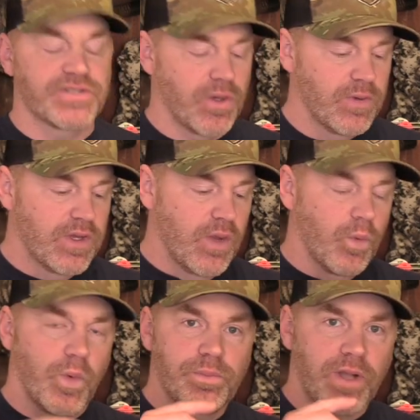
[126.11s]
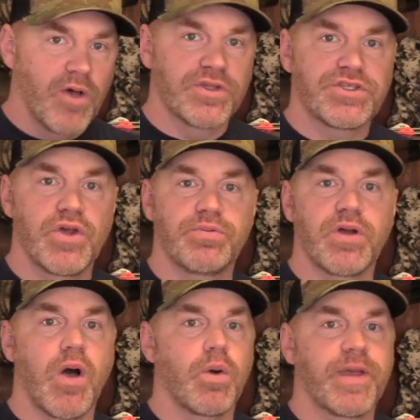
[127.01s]
So when we blow the tube
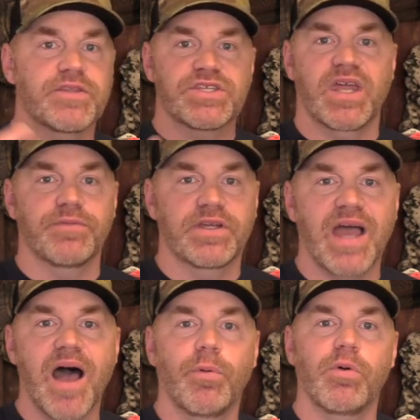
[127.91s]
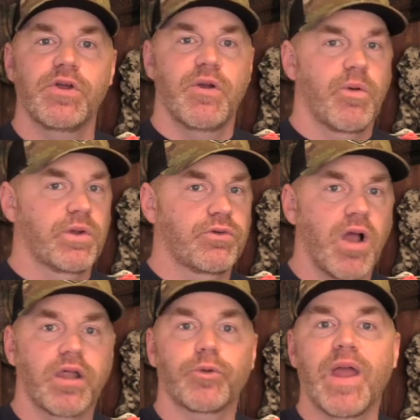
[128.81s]
call, we make the sound of a gobble, or we're
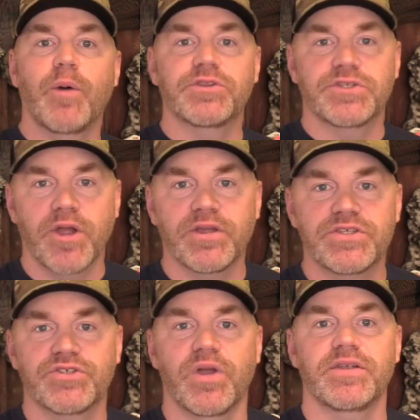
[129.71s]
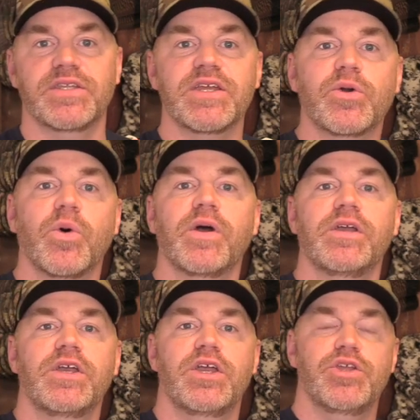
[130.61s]
crawling around with the turkey strutting
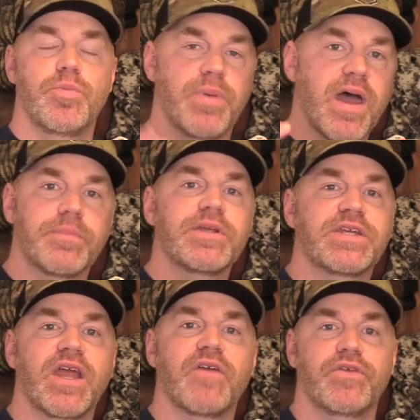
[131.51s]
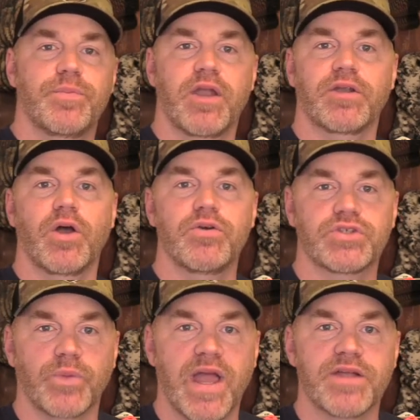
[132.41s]
decoy, you better be careful. You better know
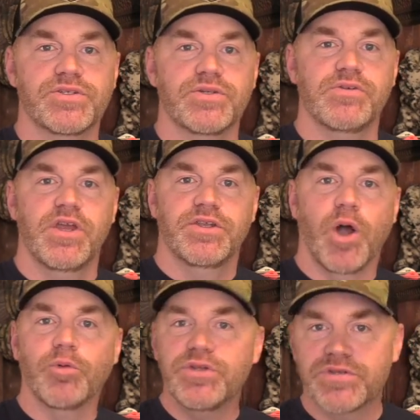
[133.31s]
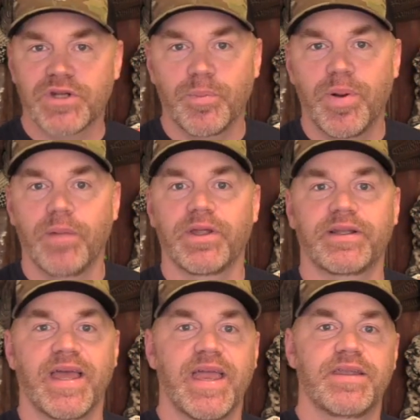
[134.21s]
who's around you. Don't use it on
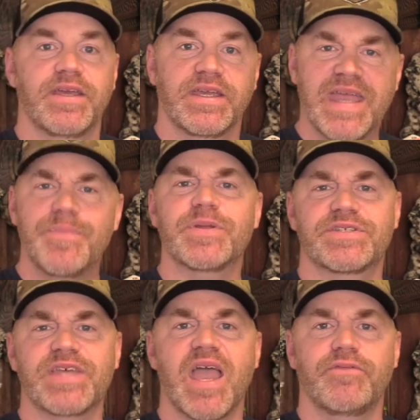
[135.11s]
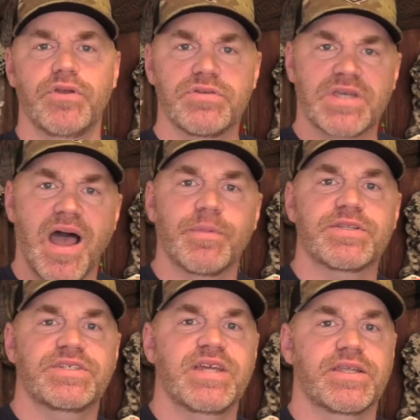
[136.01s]
public land. Keep it safe. Use
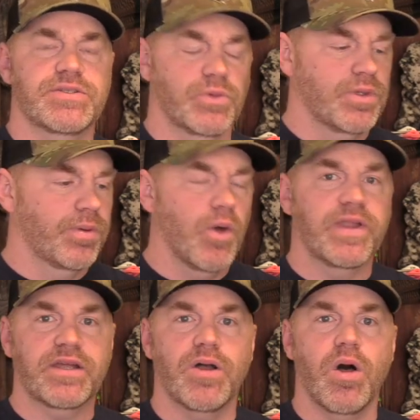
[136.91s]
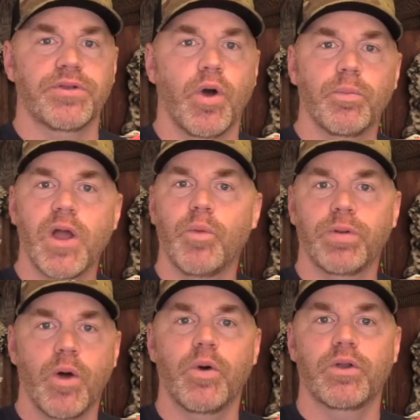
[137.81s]
common sense when you're blowing that call. Don't go
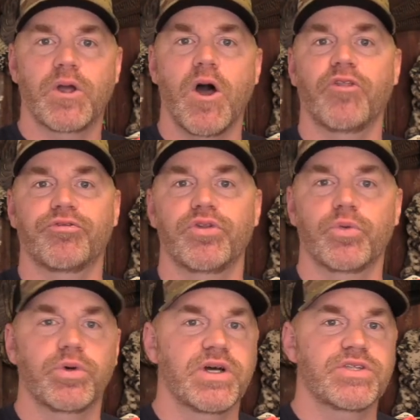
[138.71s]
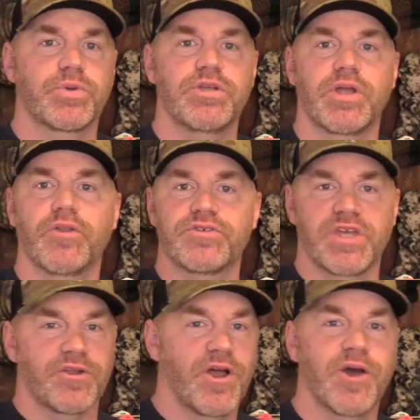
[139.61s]
blowing the call through the woods where you know there's
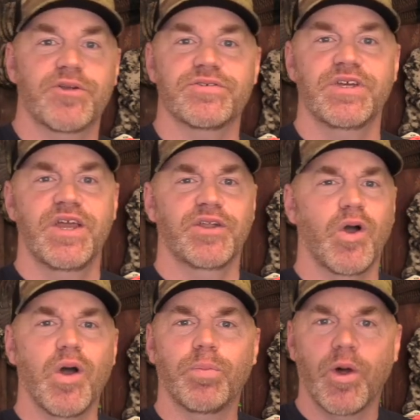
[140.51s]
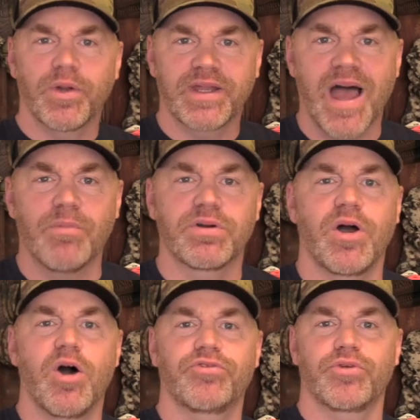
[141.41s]
other hunters. Don't go blowing a gobble
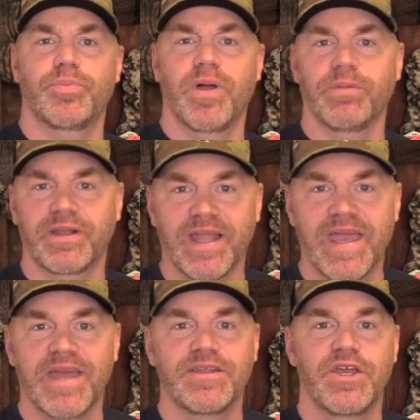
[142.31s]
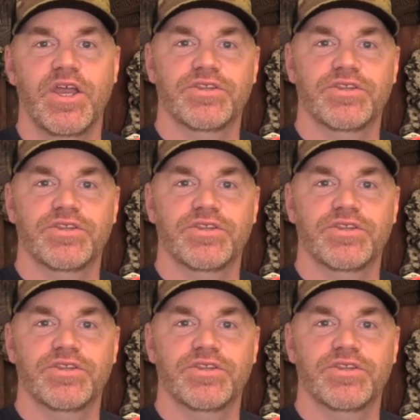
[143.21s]
call through public land.